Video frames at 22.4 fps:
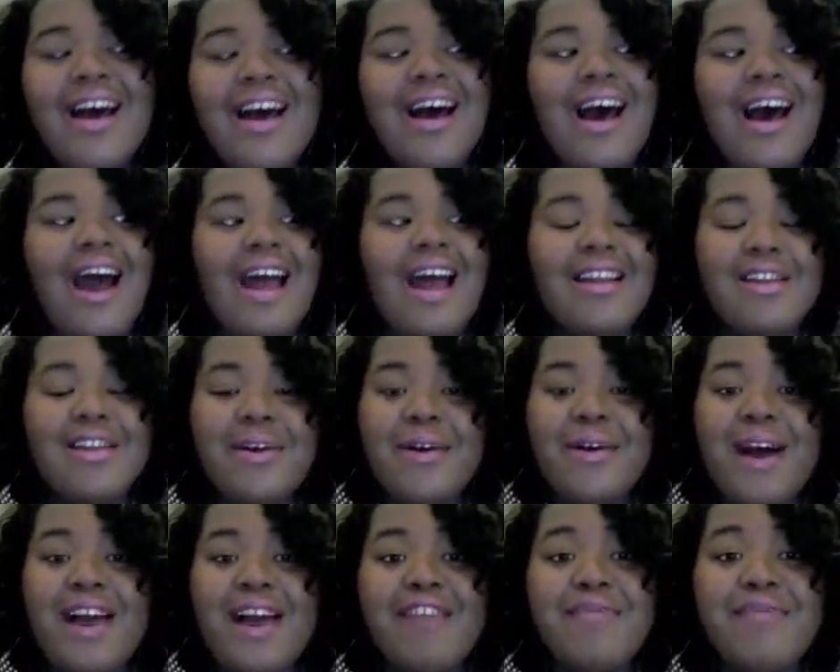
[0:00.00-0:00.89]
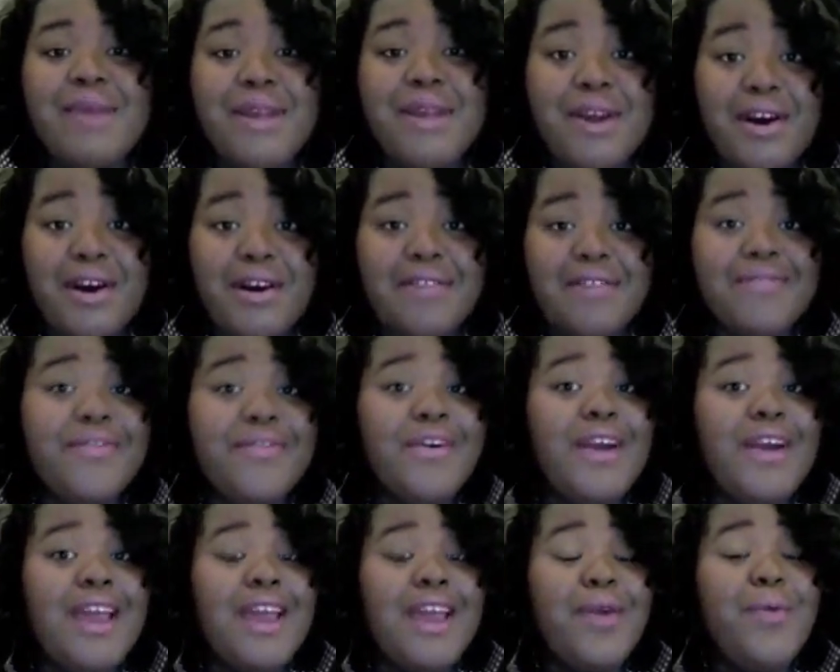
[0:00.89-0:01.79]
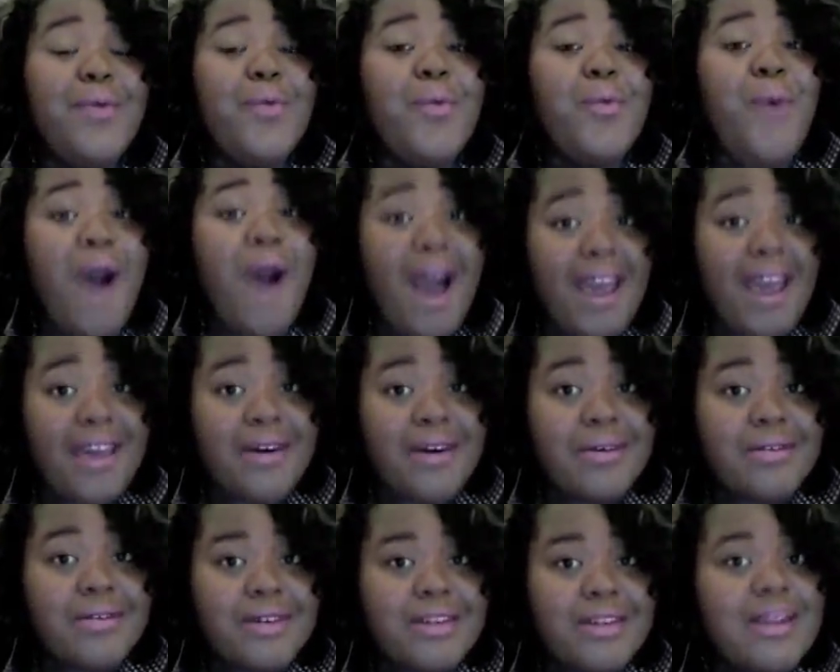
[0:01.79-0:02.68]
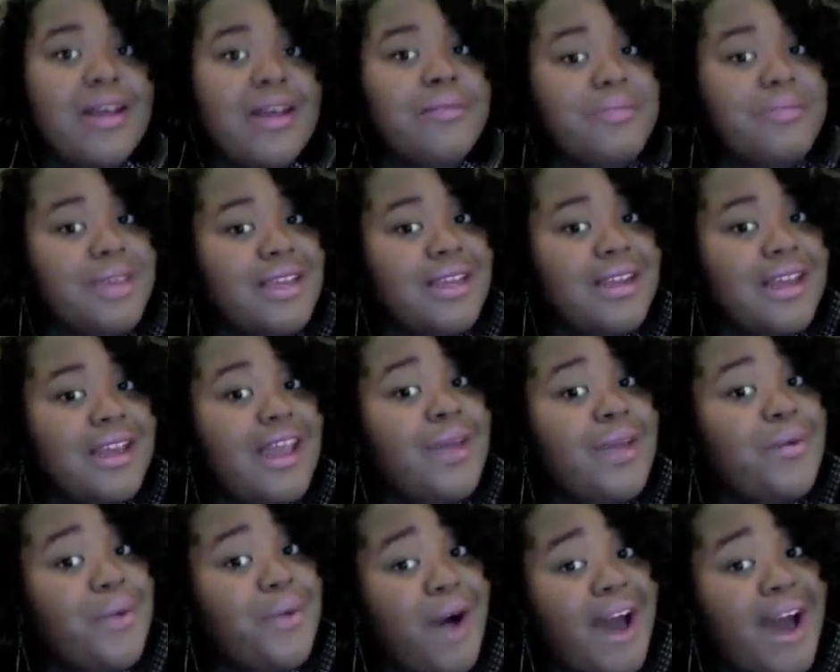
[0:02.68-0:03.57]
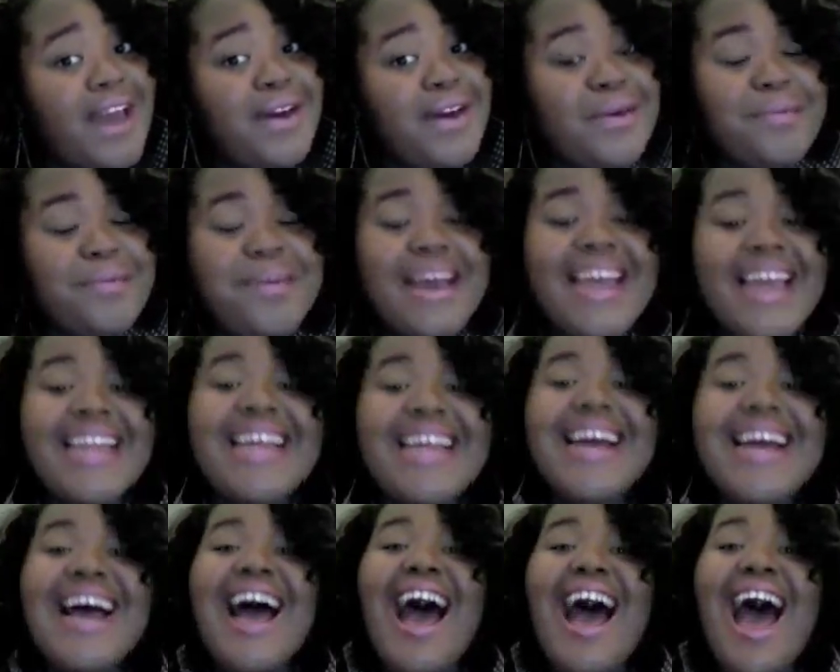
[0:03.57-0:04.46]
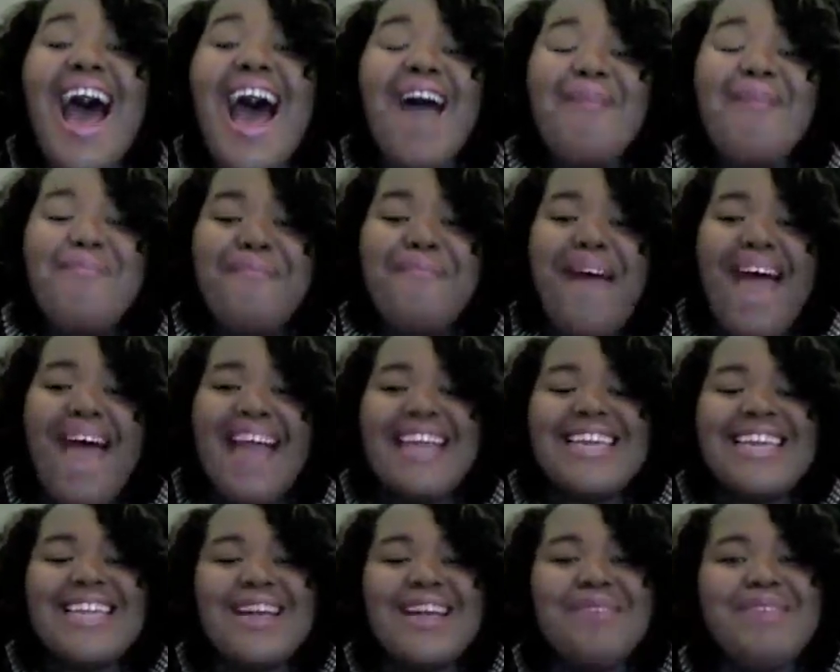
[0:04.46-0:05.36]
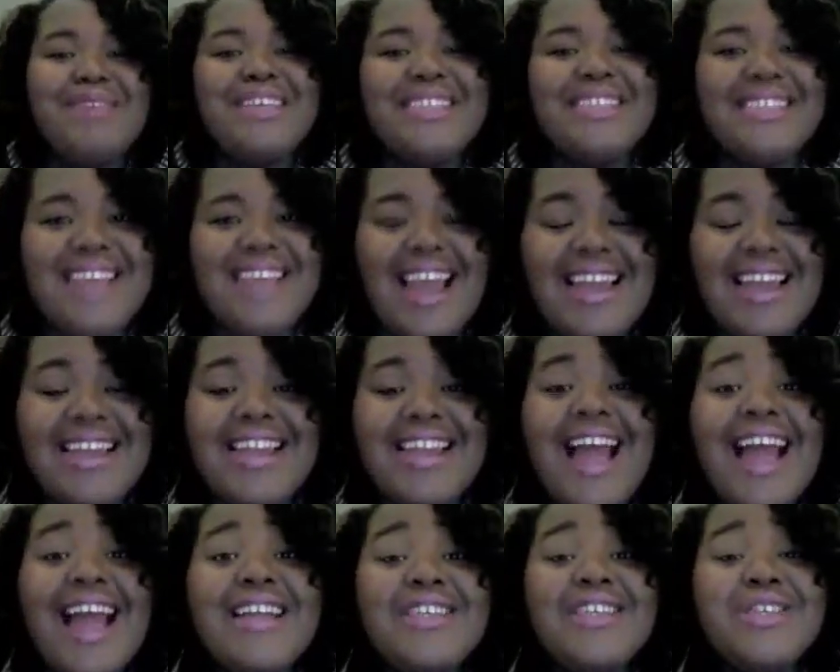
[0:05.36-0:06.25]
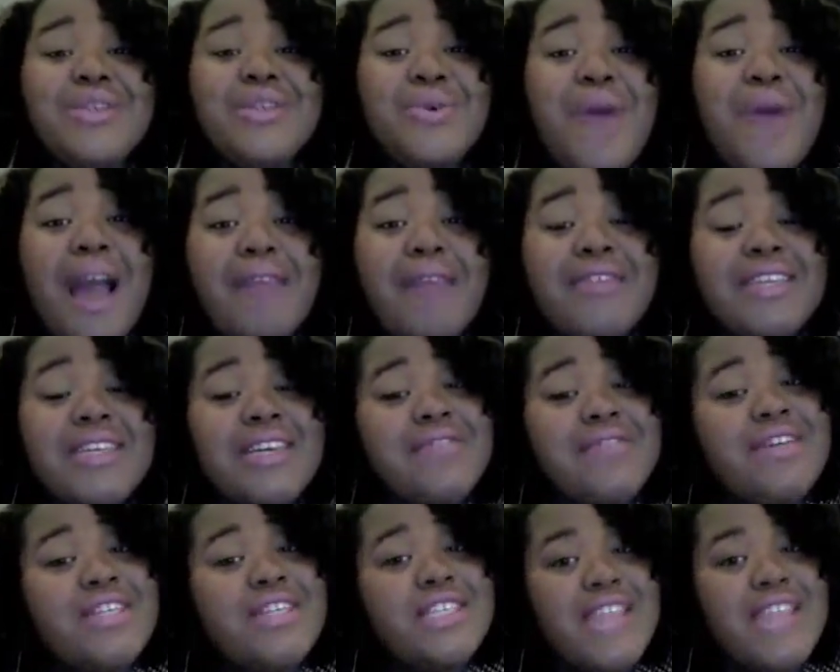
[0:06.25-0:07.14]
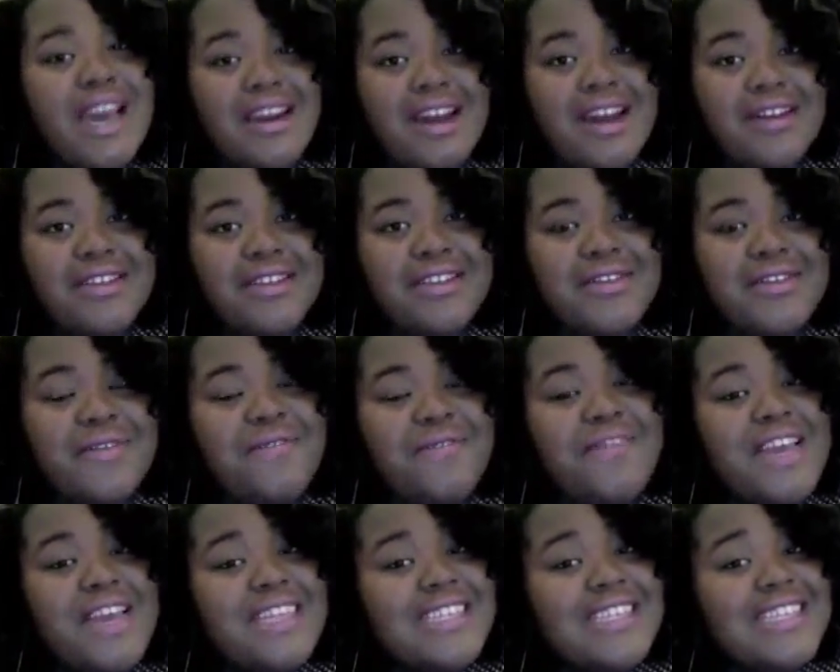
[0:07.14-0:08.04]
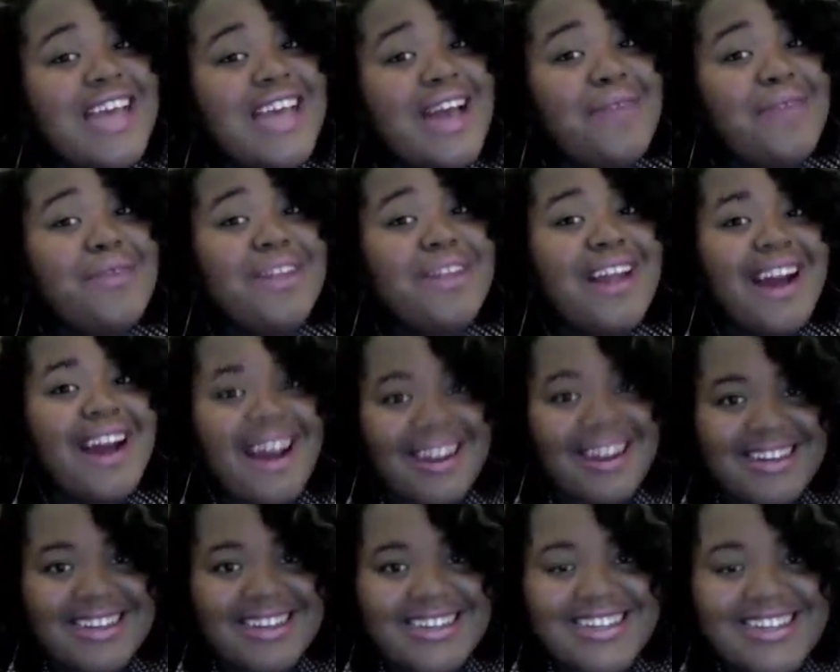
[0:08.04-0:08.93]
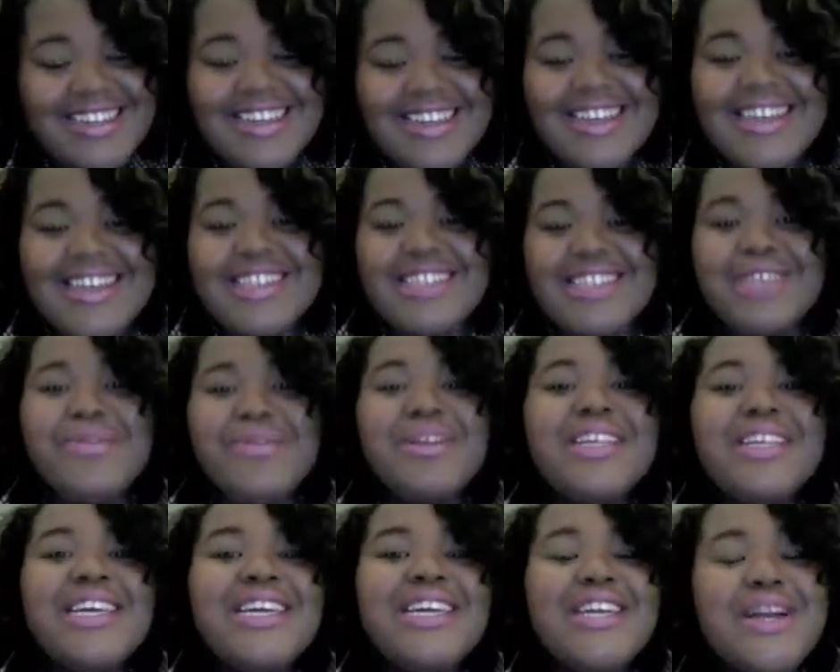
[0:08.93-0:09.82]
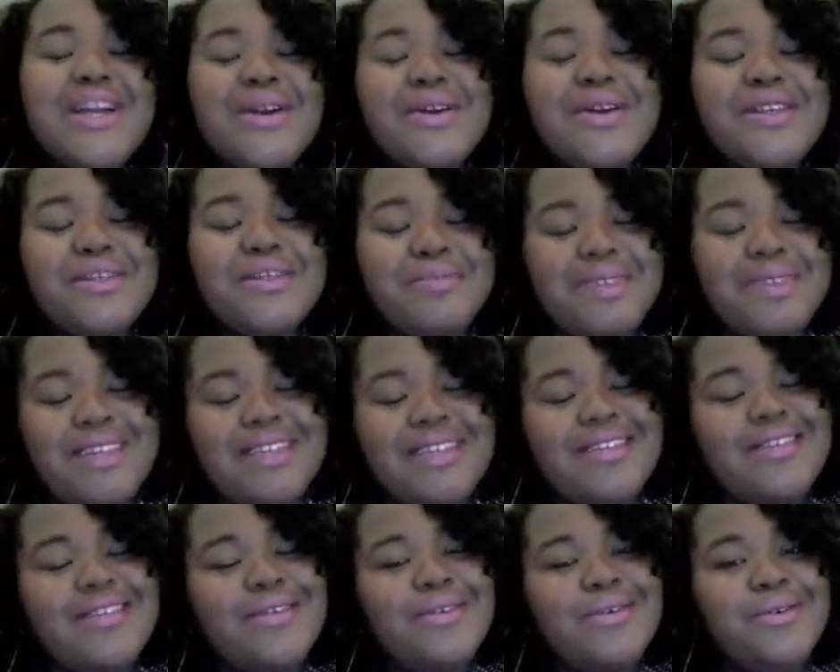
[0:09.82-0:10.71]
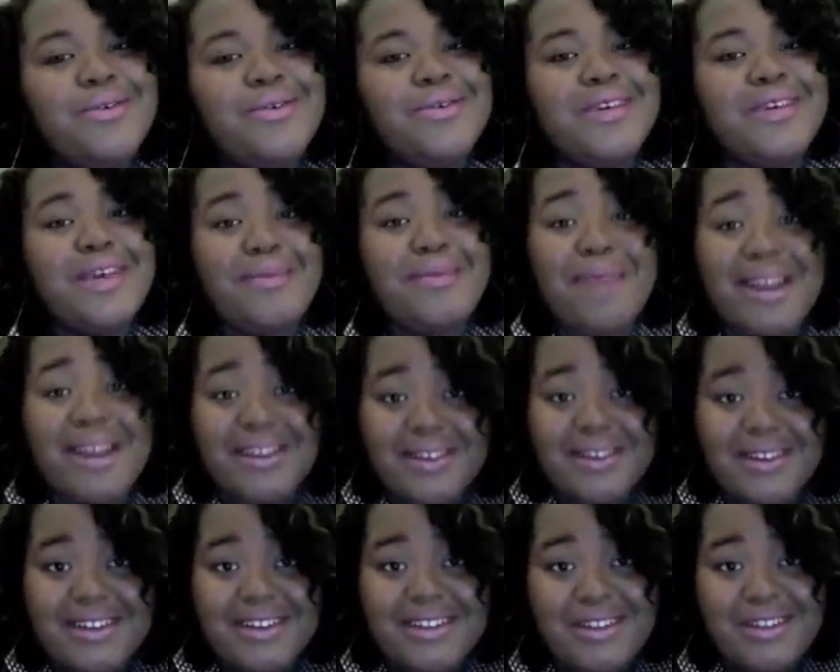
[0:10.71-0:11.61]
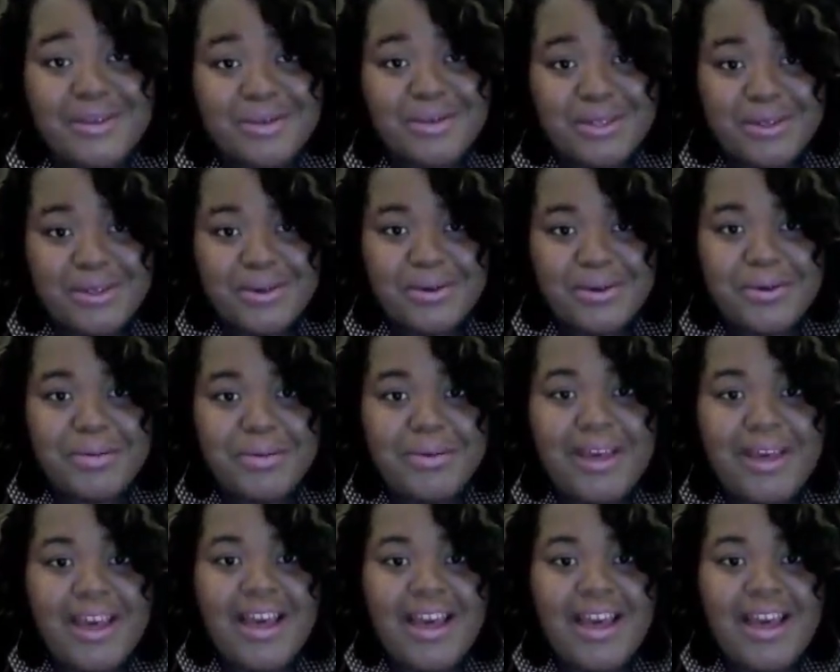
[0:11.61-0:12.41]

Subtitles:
I know I've been gone for a while, and I mean a while, but I'm back and I'm excited. I do have to give a shout out to FaceTime with Anna. She really encouraged me to get back on YouTube.